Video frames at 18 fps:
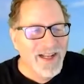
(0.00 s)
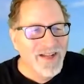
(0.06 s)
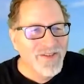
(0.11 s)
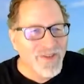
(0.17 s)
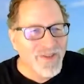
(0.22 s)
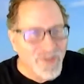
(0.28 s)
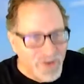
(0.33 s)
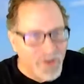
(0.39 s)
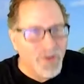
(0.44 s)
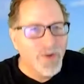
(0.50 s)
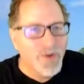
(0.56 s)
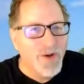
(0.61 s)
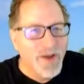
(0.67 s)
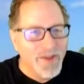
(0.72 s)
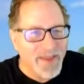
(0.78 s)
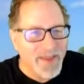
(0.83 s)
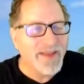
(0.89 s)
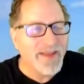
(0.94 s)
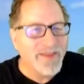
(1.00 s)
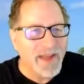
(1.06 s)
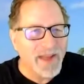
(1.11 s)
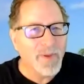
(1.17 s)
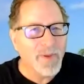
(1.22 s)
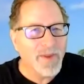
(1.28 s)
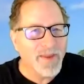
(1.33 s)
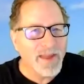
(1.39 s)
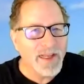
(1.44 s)
to do that
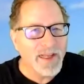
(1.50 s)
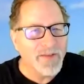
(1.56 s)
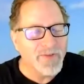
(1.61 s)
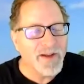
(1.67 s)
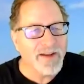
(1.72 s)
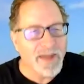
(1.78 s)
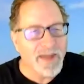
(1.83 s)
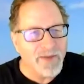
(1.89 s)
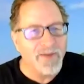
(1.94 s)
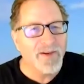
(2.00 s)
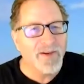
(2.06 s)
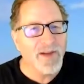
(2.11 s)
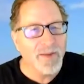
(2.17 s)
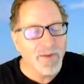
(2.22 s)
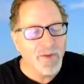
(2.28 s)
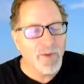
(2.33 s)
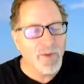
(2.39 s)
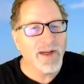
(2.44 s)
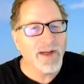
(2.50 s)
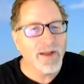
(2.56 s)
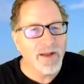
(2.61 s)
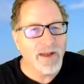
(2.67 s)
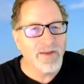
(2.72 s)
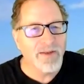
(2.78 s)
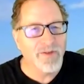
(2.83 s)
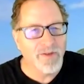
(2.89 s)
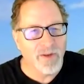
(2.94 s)
type of thing. In fact, every time you
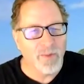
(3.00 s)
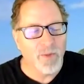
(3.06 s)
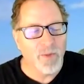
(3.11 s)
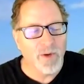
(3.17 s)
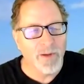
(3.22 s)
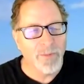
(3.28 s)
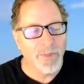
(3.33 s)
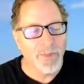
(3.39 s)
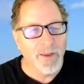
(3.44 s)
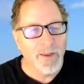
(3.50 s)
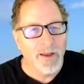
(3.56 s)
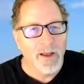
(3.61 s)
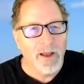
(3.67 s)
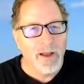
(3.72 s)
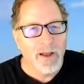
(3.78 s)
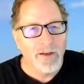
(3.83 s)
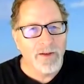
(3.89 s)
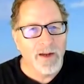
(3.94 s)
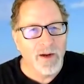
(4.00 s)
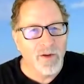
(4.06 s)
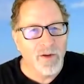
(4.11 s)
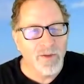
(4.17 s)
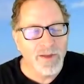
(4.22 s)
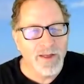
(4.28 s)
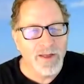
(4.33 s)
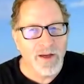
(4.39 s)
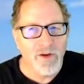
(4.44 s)
recognize someone, not
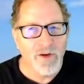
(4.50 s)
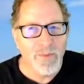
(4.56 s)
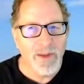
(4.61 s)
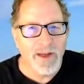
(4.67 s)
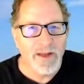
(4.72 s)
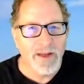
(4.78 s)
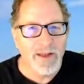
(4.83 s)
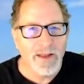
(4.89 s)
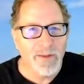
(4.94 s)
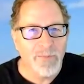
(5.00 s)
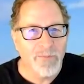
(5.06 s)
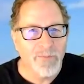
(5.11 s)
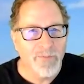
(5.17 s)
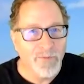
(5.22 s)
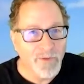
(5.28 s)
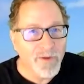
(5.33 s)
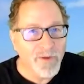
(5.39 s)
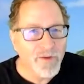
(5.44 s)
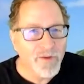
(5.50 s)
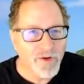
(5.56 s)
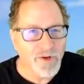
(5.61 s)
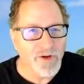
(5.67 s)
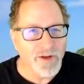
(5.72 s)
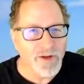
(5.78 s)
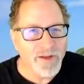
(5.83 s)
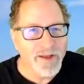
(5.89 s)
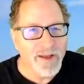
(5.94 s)
only are you making them feel
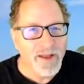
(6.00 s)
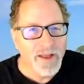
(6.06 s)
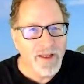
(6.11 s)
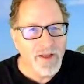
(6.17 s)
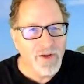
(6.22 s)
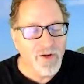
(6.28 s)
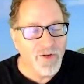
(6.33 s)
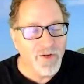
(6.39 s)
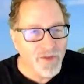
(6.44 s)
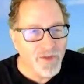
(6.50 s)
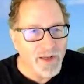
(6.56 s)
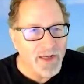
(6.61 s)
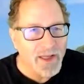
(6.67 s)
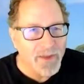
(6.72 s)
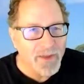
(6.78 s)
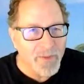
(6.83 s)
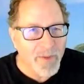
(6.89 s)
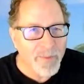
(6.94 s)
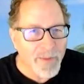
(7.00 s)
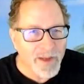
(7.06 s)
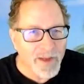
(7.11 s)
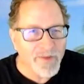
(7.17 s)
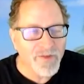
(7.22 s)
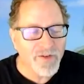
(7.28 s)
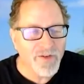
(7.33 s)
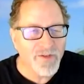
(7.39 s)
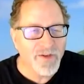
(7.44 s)
good, you're sending them a
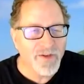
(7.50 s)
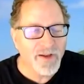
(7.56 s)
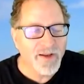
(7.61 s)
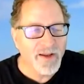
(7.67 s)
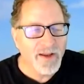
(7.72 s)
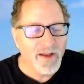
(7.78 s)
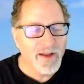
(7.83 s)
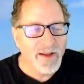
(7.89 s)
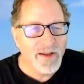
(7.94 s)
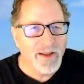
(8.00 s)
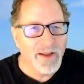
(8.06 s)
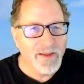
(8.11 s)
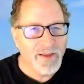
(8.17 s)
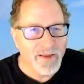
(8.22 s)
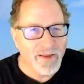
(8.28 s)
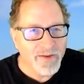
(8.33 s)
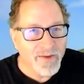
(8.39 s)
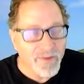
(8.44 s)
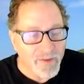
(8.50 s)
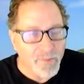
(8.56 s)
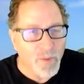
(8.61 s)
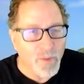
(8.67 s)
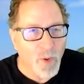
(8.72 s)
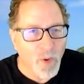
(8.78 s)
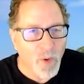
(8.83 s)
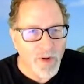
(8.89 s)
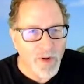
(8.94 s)
message that, that this is
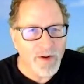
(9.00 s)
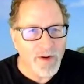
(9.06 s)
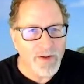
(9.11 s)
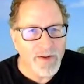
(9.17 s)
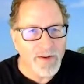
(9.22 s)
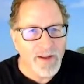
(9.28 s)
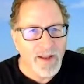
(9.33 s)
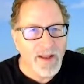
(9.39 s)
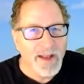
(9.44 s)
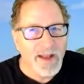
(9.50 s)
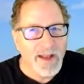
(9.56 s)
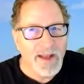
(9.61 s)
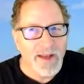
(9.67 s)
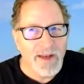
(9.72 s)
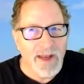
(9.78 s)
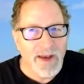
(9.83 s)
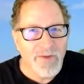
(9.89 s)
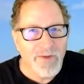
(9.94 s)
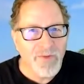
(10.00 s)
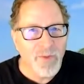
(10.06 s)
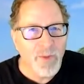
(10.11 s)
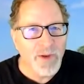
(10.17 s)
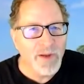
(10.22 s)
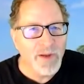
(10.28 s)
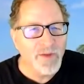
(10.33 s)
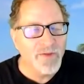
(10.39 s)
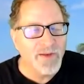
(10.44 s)
important, and
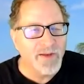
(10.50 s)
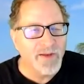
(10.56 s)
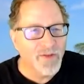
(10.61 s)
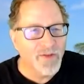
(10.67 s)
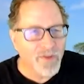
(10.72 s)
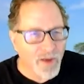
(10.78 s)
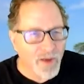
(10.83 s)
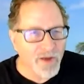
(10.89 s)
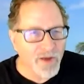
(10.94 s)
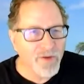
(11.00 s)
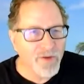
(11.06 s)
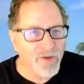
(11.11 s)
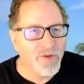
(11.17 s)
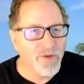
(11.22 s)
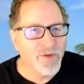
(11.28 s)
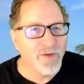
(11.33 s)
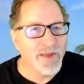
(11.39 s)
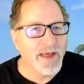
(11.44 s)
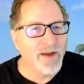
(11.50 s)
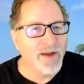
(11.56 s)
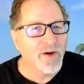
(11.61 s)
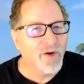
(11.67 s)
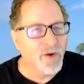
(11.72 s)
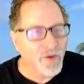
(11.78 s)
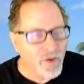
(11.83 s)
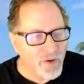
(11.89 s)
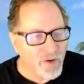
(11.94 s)
everyone else that saw you do that
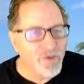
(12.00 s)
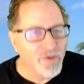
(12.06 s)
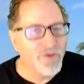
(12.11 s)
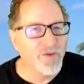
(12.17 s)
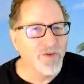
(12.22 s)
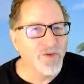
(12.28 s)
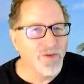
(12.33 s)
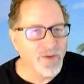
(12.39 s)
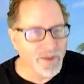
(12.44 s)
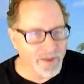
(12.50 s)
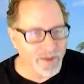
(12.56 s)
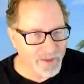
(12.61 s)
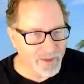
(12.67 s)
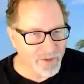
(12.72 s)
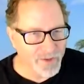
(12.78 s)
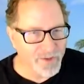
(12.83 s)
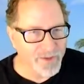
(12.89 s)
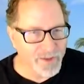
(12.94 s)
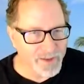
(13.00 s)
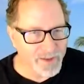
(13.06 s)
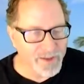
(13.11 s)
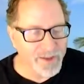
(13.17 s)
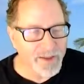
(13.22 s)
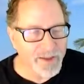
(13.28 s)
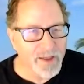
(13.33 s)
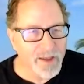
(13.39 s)
or heard you did, did it